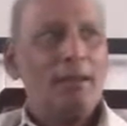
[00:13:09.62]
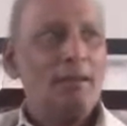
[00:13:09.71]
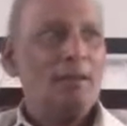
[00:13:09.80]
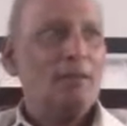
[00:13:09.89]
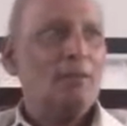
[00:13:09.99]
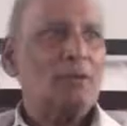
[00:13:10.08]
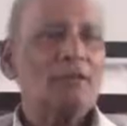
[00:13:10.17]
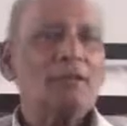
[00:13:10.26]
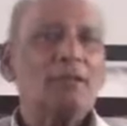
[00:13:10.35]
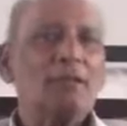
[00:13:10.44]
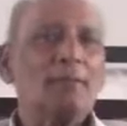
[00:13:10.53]
In other
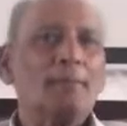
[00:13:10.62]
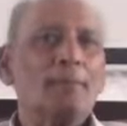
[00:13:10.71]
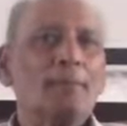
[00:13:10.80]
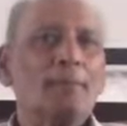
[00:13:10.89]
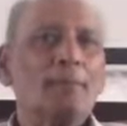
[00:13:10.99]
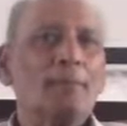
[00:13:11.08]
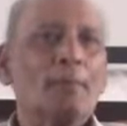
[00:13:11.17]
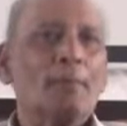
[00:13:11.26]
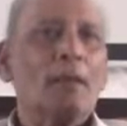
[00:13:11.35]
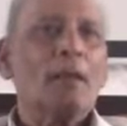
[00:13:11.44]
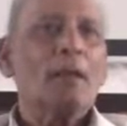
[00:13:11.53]
words,
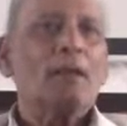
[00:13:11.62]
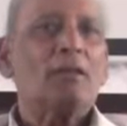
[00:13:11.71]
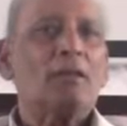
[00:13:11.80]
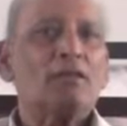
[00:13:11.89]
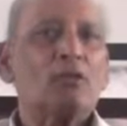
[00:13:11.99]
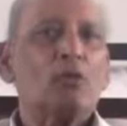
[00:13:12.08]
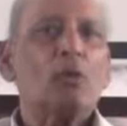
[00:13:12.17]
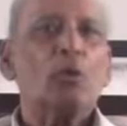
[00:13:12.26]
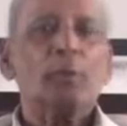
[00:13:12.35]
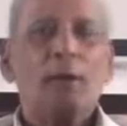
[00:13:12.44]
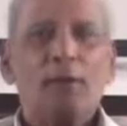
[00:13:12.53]
the
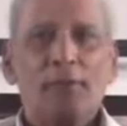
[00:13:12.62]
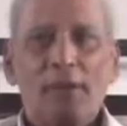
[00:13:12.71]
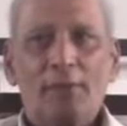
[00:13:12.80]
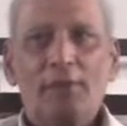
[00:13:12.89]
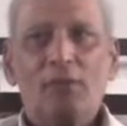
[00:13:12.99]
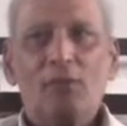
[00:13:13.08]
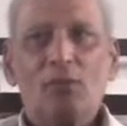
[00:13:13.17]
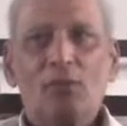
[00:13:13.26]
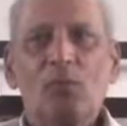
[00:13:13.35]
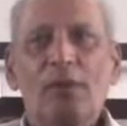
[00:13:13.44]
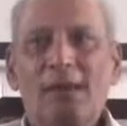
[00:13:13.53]
scope of every
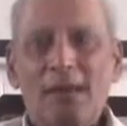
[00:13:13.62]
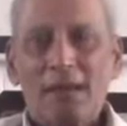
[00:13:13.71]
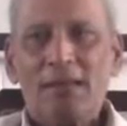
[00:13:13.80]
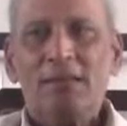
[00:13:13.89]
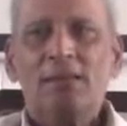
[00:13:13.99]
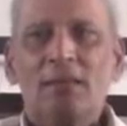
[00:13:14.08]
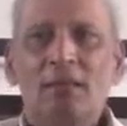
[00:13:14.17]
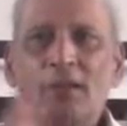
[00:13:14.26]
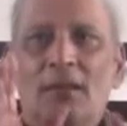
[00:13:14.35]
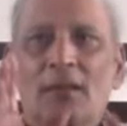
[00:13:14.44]
rule is